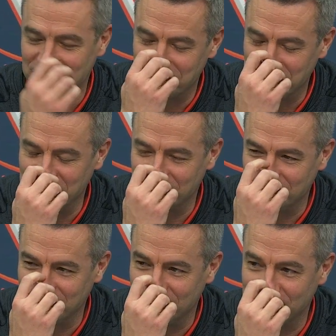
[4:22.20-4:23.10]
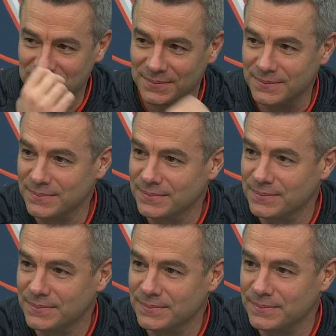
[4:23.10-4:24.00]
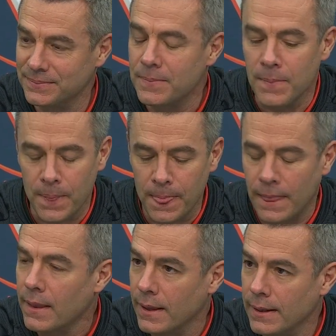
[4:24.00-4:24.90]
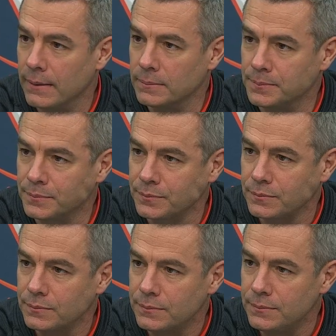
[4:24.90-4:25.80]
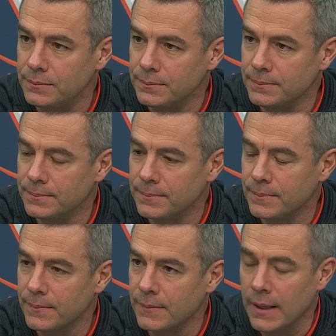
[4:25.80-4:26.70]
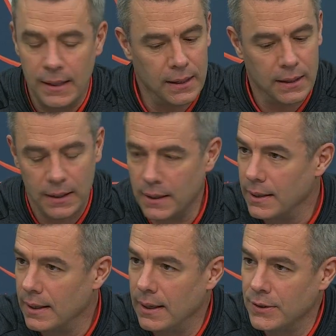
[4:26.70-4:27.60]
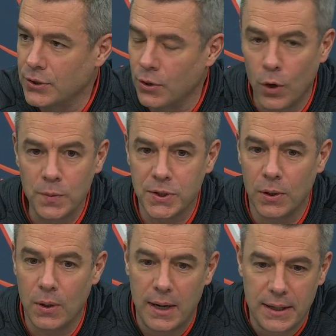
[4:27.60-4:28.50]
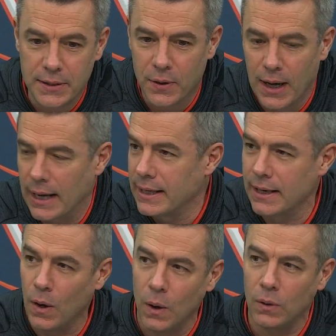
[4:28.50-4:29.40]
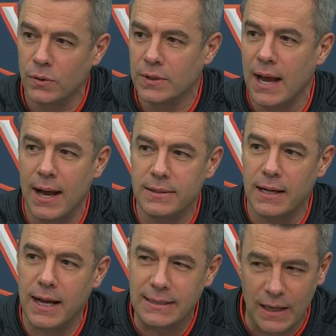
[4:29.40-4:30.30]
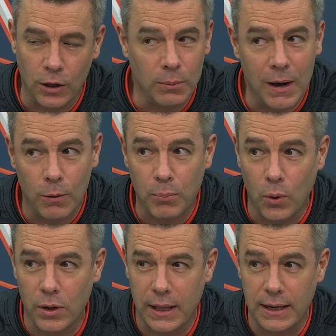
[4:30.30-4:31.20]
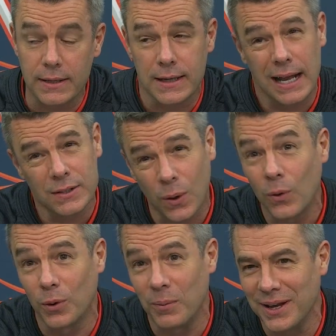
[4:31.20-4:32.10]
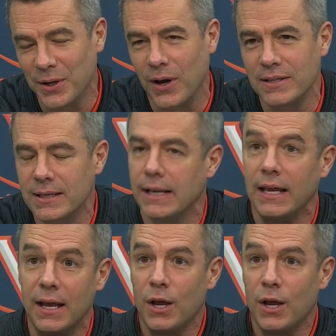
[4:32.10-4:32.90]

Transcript: where, where is Igor at in his development, and can he be someone that, that helps you in, a, in ACC play? I sure hope so. Uh, you know, again, all those guys, I, I, tell them how important that is, and I told them, you know, I said,